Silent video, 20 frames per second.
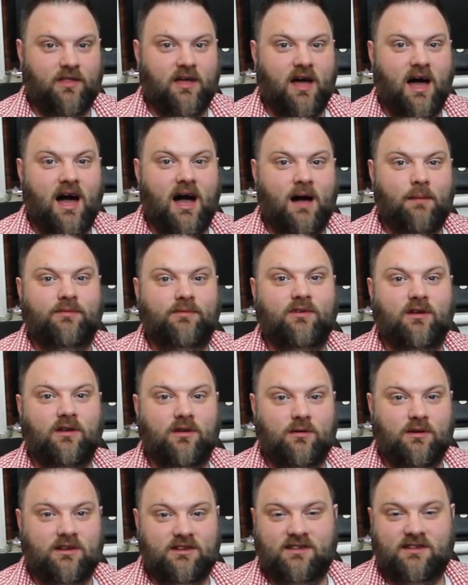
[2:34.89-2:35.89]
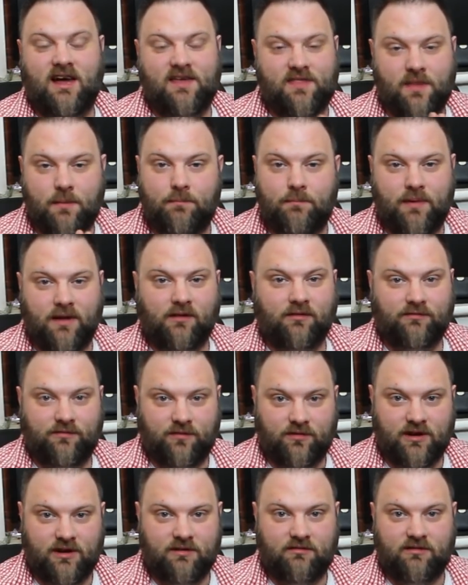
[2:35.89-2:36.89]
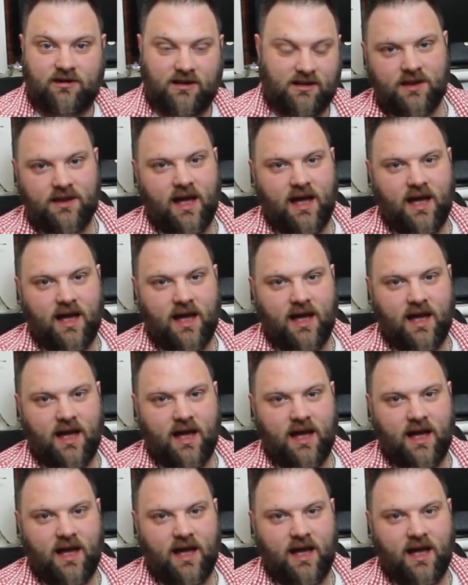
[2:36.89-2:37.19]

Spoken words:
They're absolutely, it's like they're built for it really.